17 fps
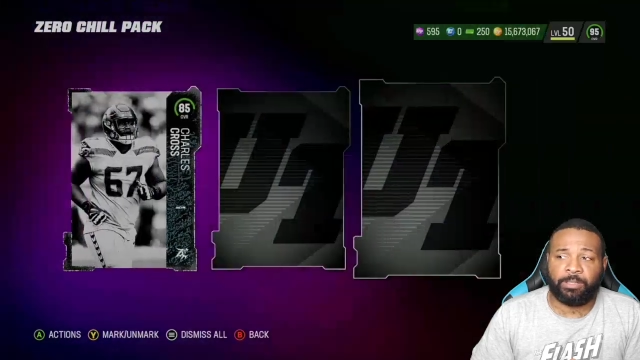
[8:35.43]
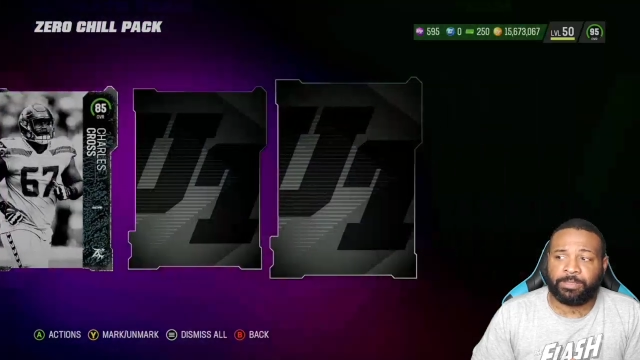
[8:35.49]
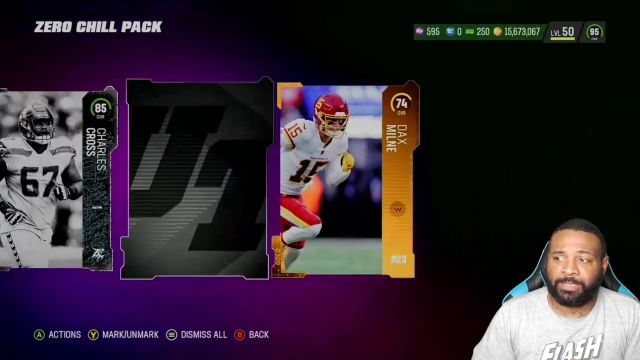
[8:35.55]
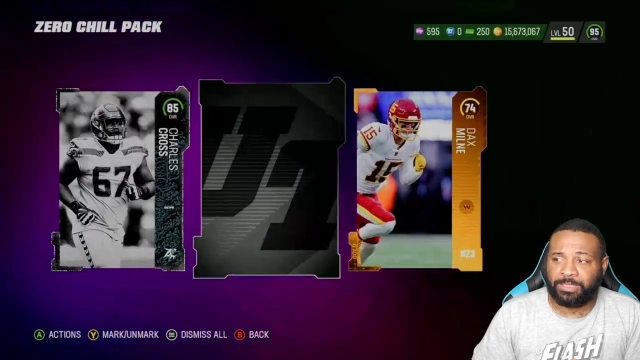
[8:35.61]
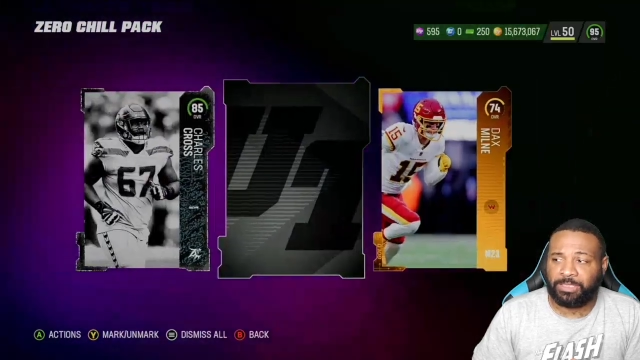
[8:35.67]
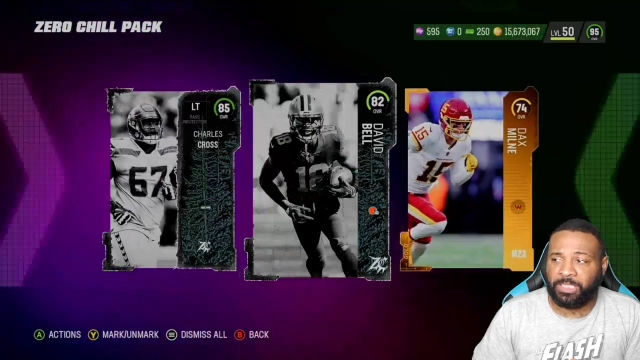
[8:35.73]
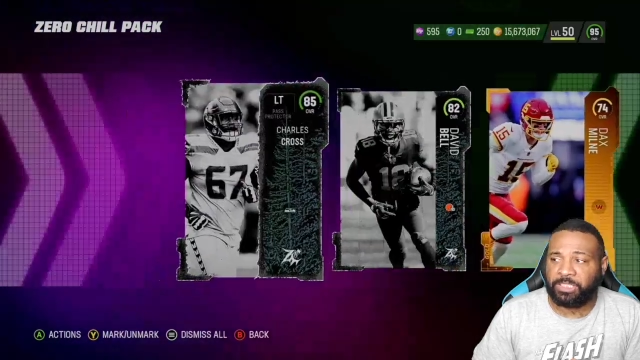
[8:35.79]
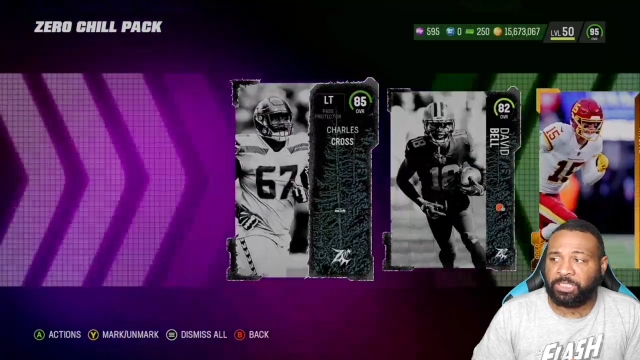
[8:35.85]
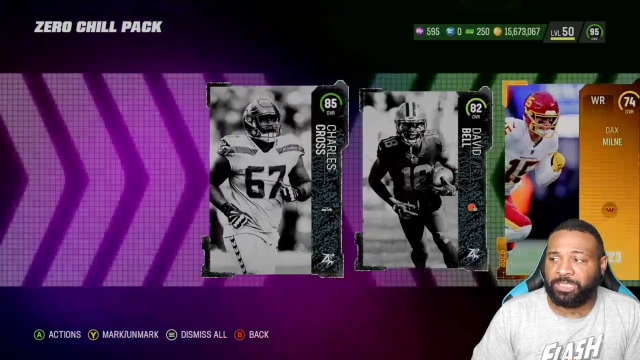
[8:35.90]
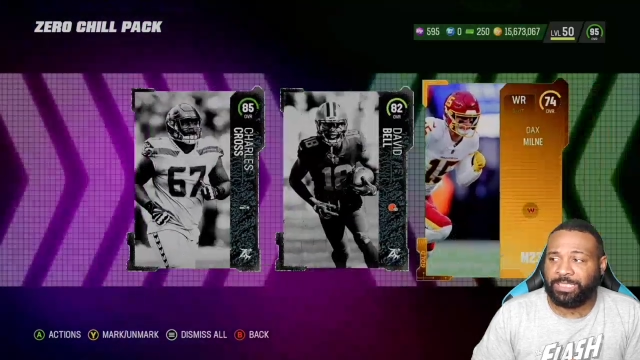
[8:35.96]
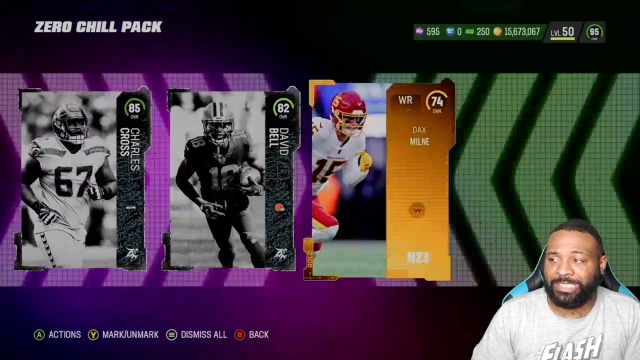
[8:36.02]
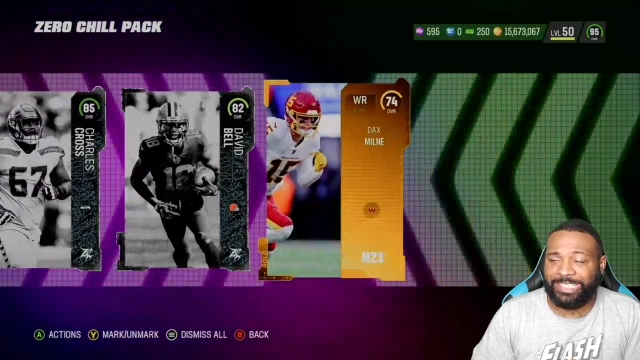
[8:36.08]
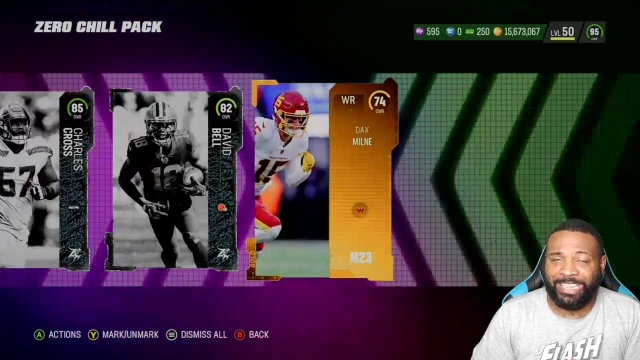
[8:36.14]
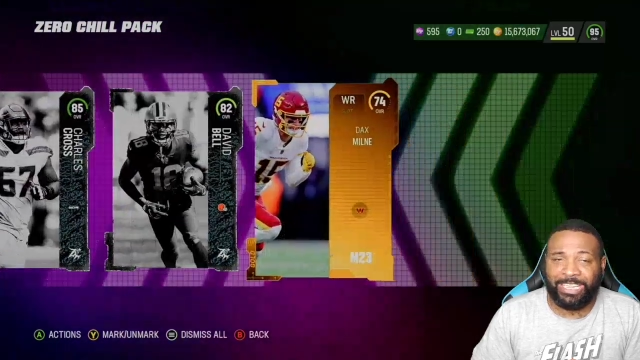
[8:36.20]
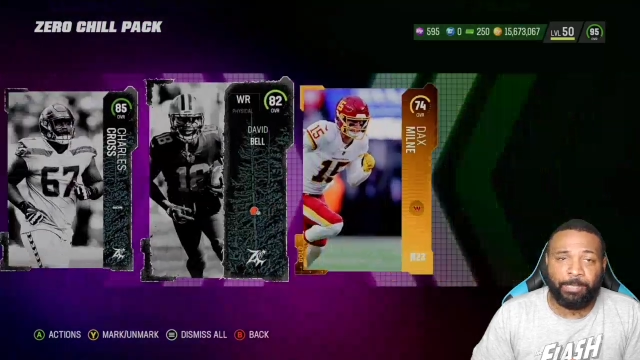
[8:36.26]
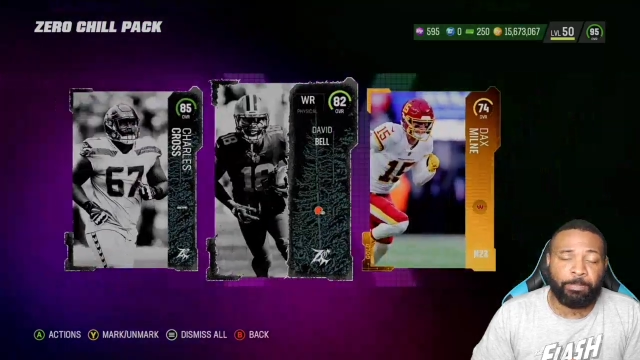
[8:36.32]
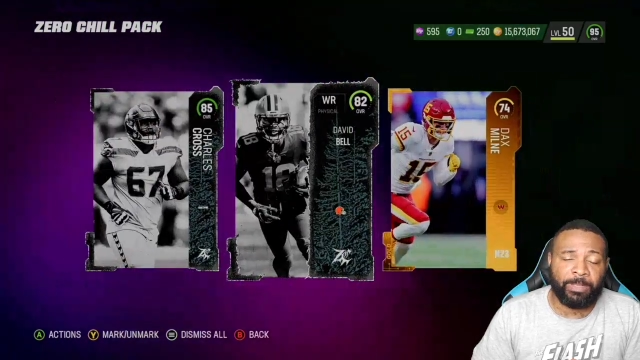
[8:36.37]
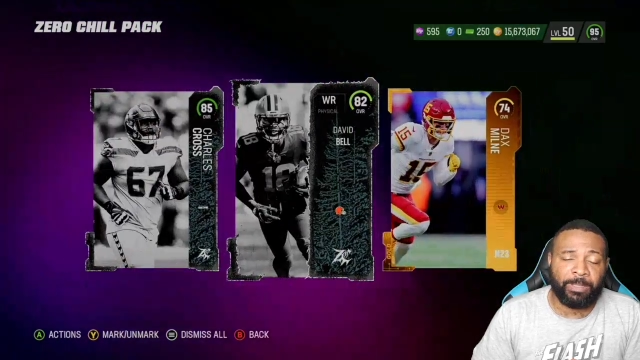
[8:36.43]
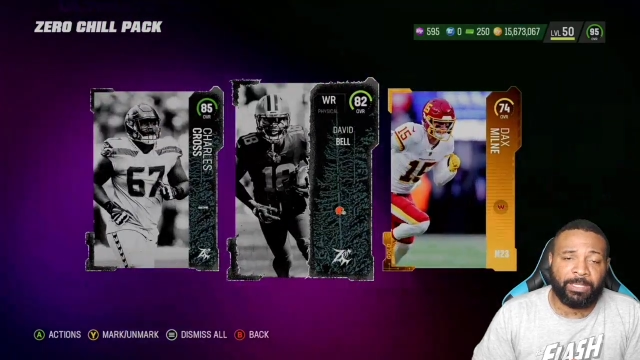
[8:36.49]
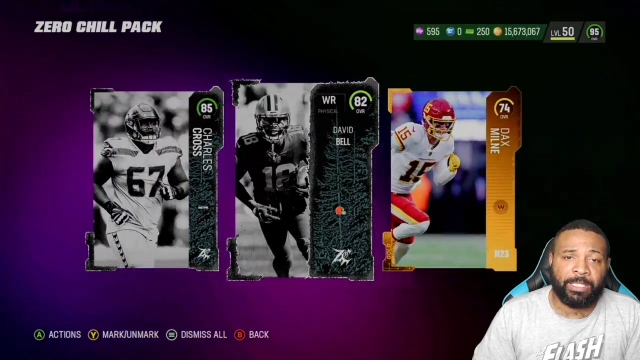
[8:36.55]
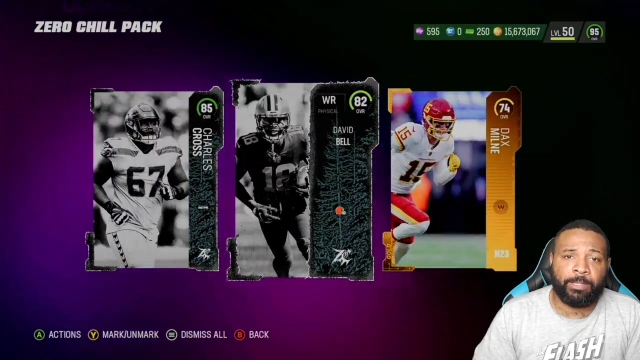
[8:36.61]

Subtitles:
I was essentially keeping